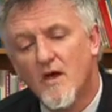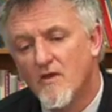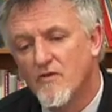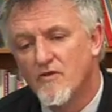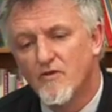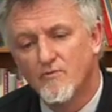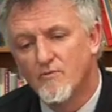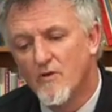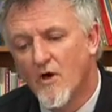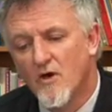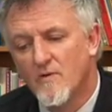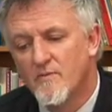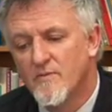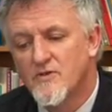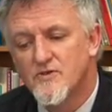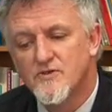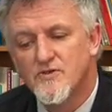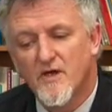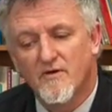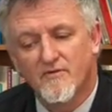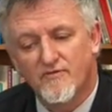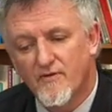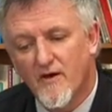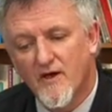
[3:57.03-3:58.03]
The Romans
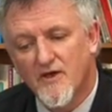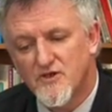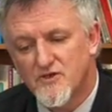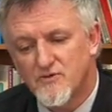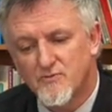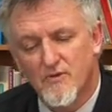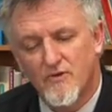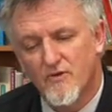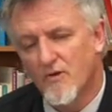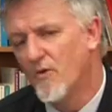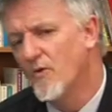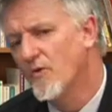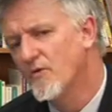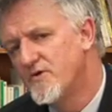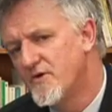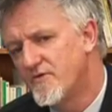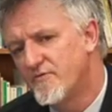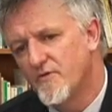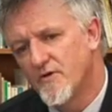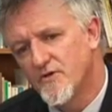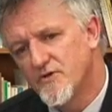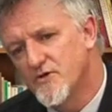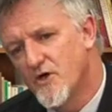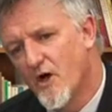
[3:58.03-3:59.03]
are faced with all
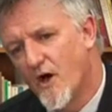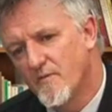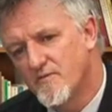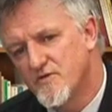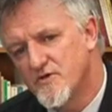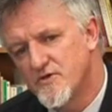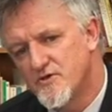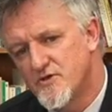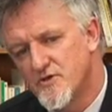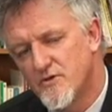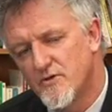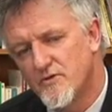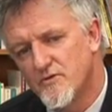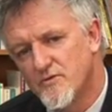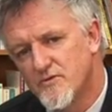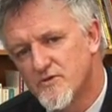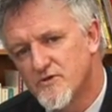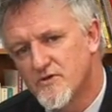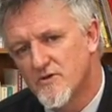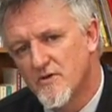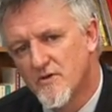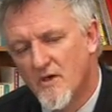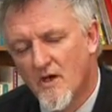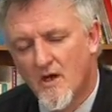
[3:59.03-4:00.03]
different types of
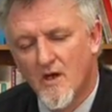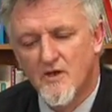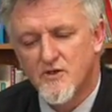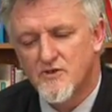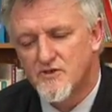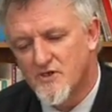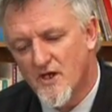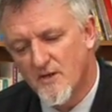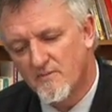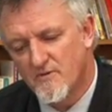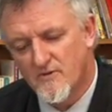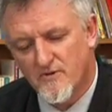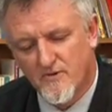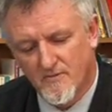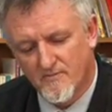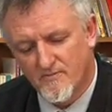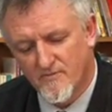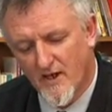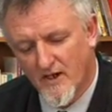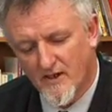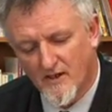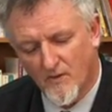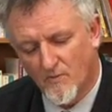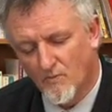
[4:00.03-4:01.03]
Jews. Some of them
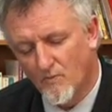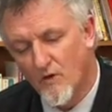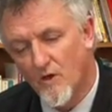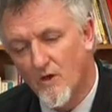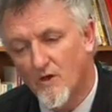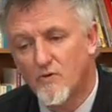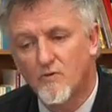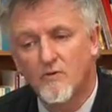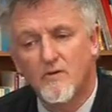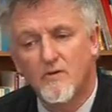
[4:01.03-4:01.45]
they can work